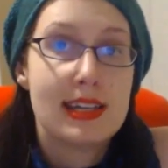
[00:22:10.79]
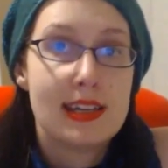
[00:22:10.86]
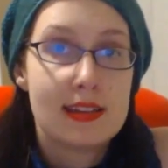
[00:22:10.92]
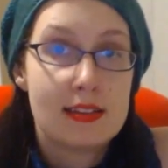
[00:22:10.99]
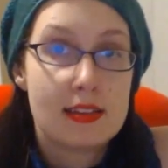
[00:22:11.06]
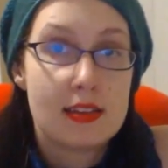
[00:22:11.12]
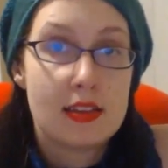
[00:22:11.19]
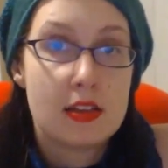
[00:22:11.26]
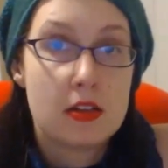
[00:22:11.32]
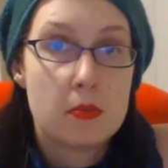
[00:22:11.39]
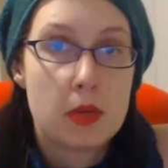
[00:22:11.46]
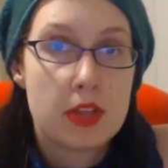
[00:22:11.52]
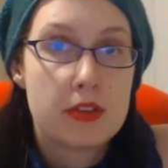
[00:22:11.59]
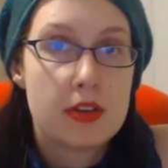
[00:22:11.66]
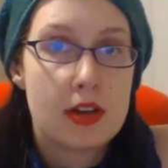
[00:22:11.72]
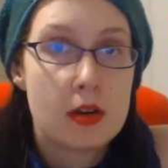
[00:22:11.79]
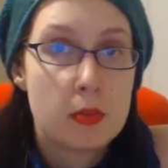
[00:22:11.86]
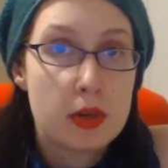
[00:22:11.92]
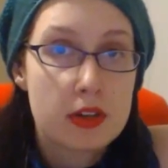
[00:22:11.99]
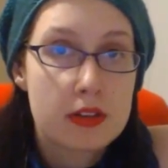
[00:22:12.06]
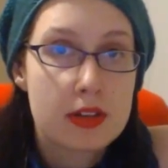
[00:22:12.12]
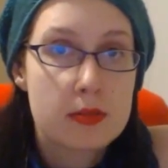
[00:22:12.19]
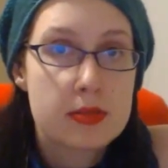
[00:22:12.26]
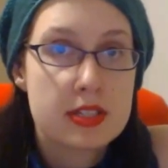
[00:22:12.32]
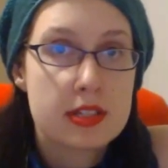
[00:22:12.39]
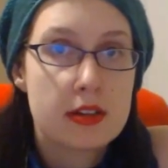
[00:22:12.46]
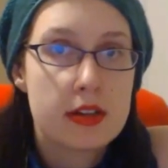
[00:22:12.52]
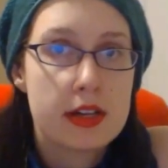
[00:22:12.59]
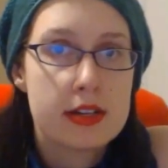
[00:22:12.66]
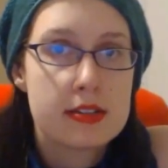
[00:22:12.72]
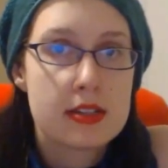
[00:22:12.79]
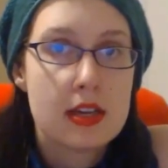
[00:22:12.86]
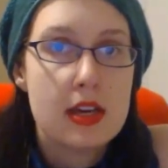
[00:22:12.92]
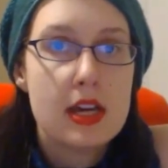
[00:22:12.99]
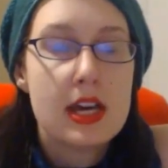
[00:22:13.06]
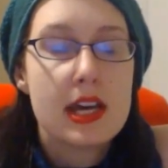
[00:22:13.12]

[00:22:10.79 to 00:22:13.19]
in the Mother-Daughter Book Club series.